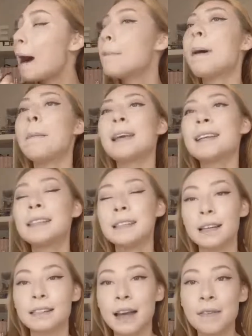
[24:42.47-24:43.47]
But because it
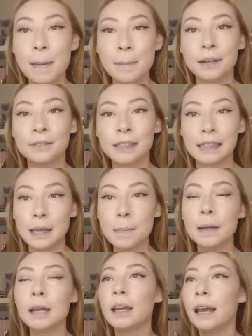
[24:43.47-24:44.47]
does have that bit of slip,